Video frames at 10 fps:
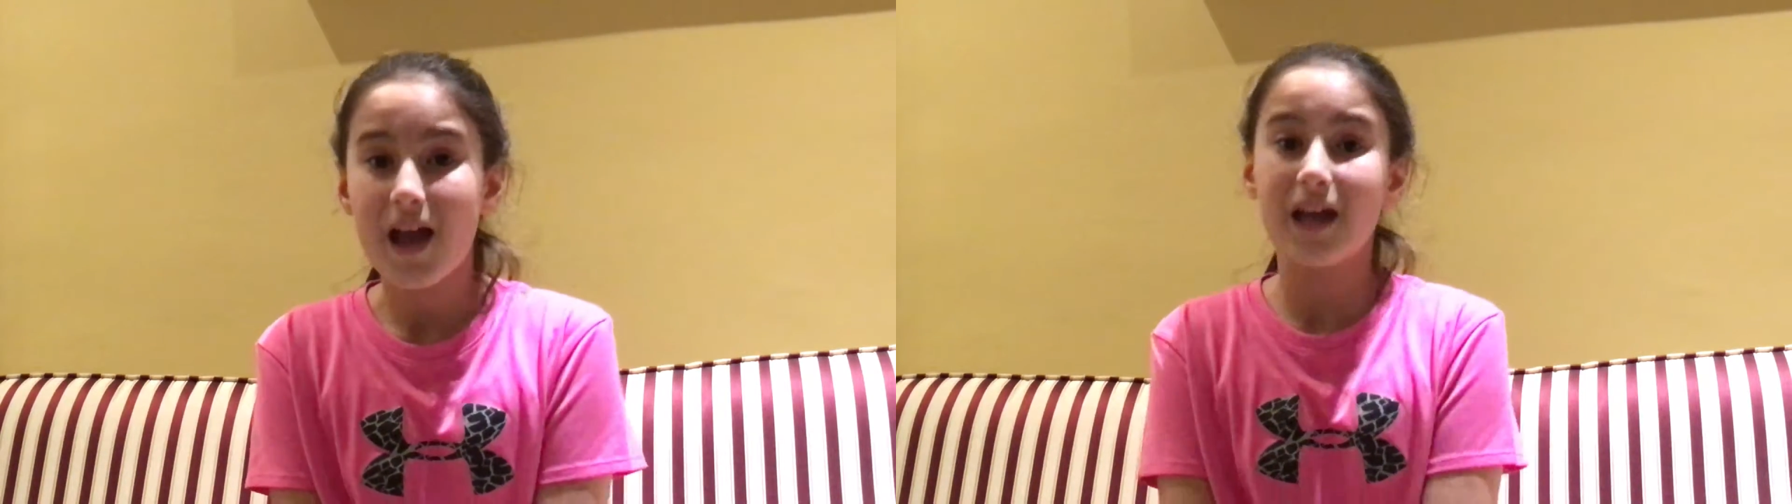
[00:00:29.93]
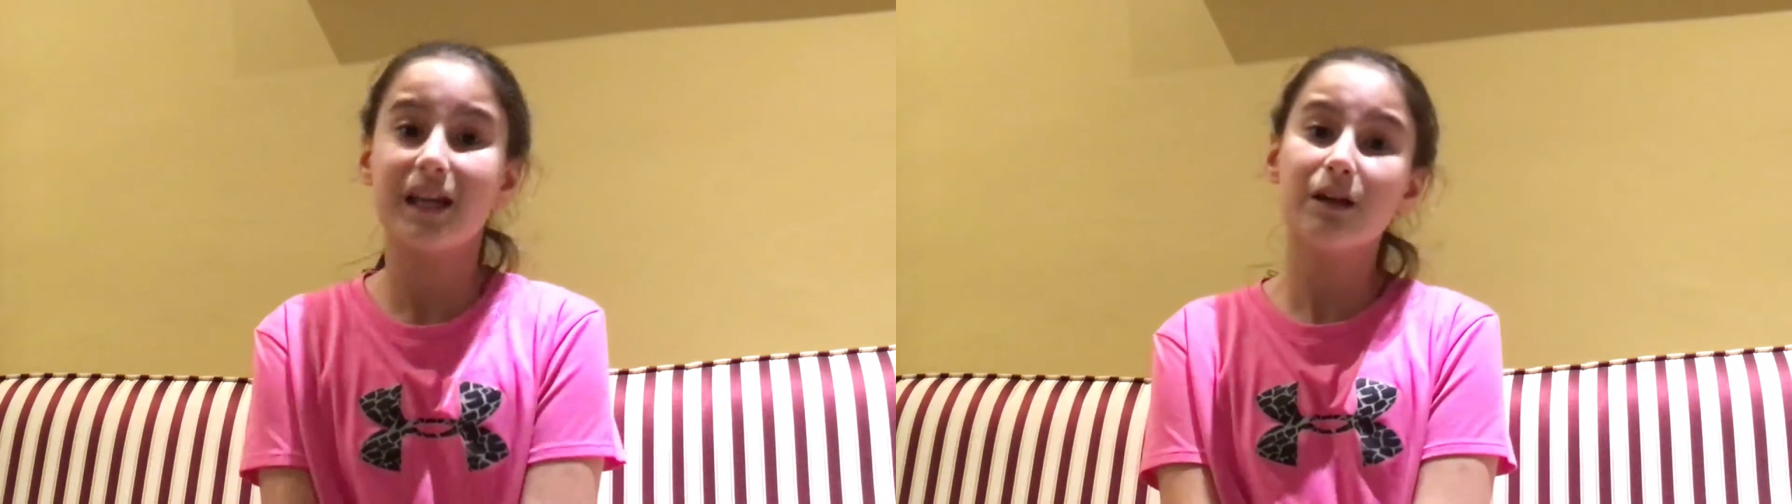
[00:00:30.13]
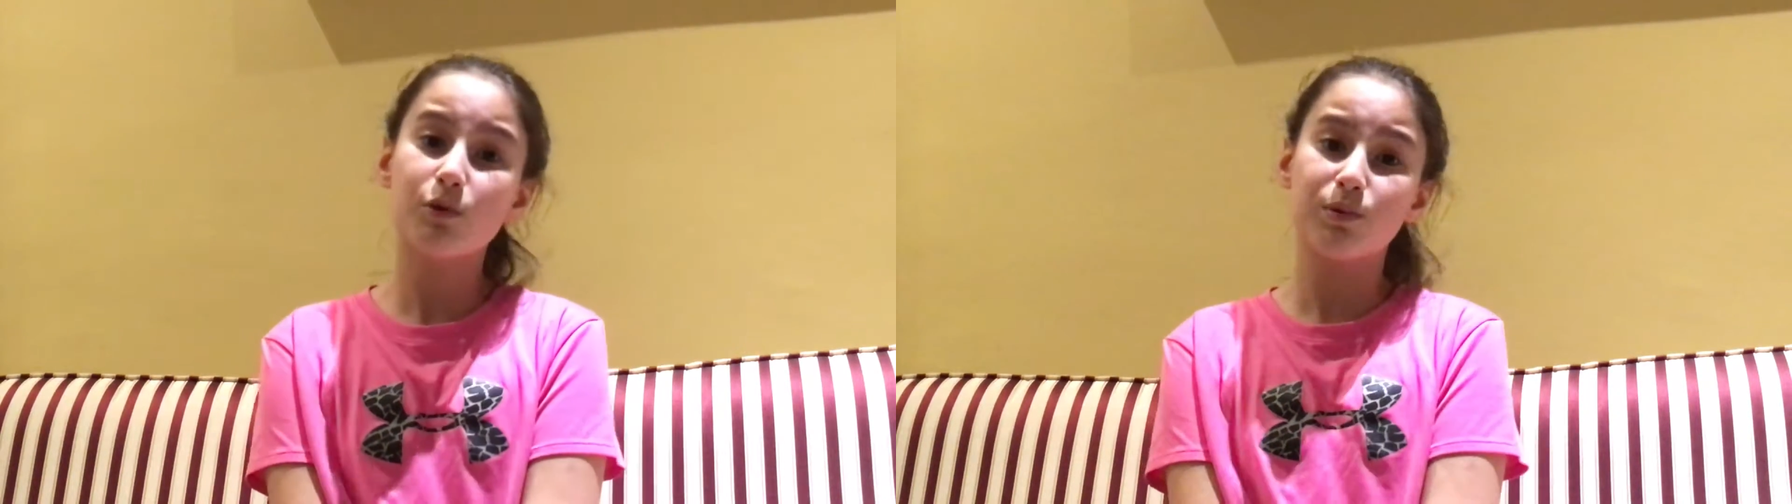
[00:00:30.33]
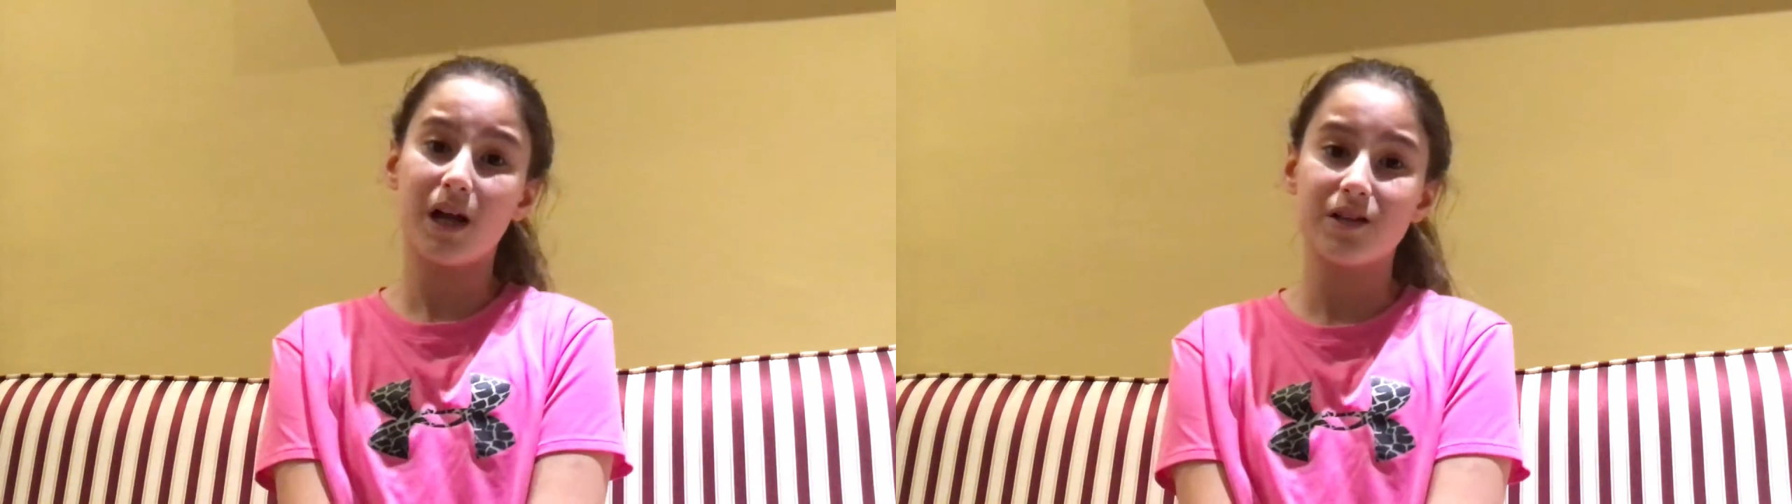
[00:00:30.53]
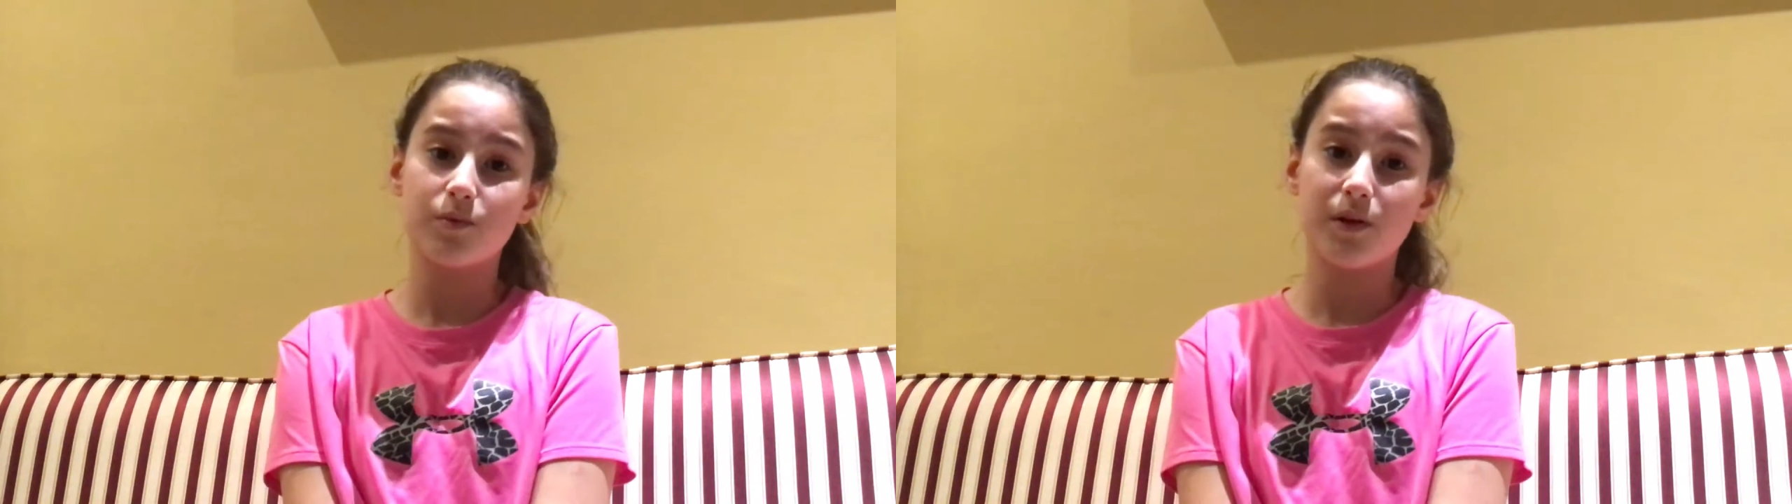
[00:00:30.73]
And he
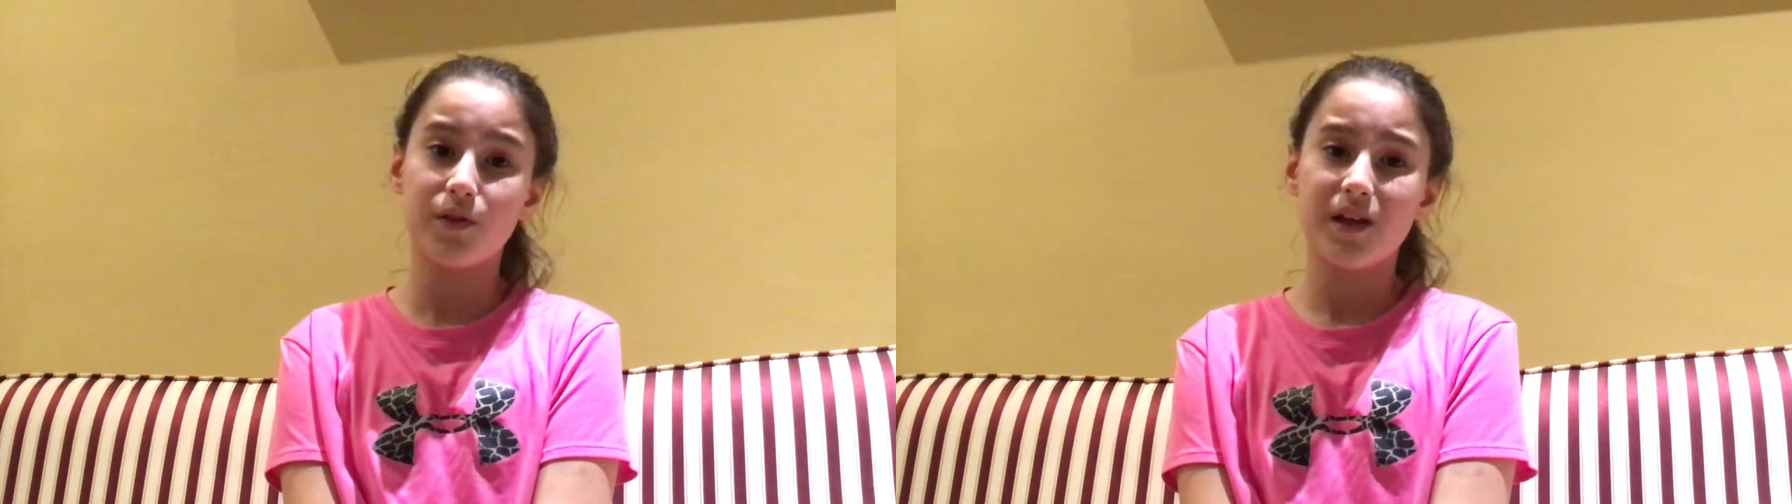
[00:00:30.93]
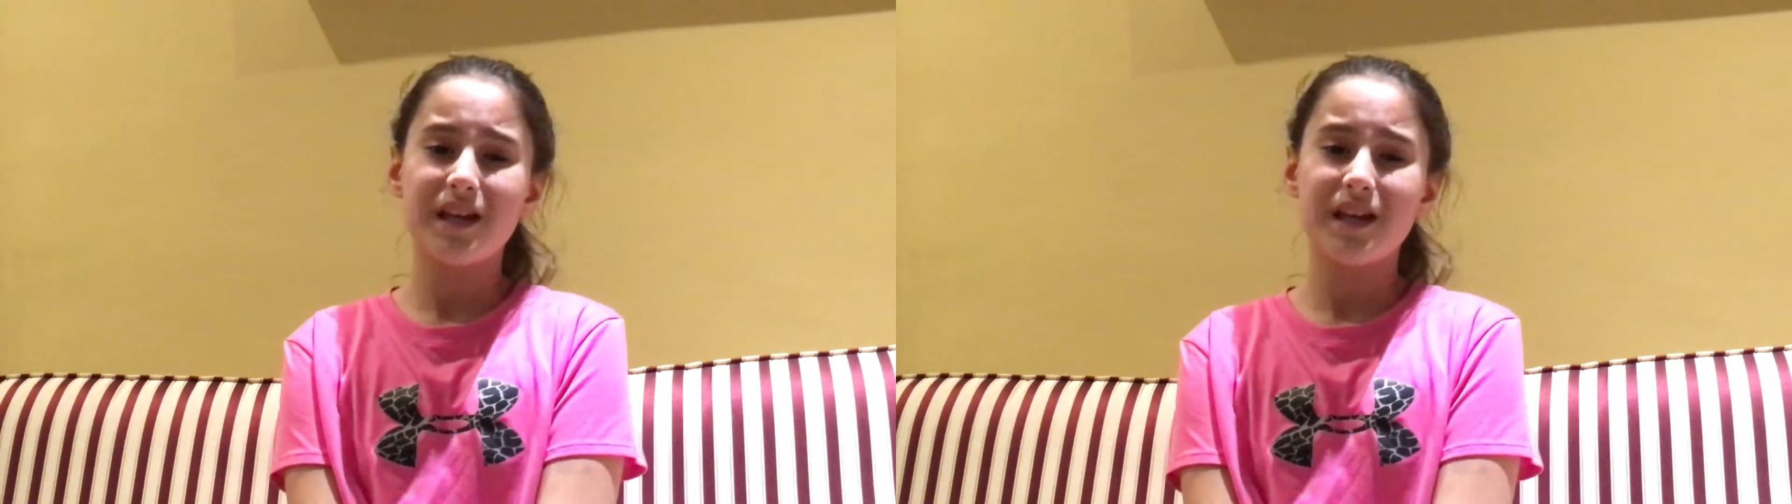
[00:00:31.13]
replies with,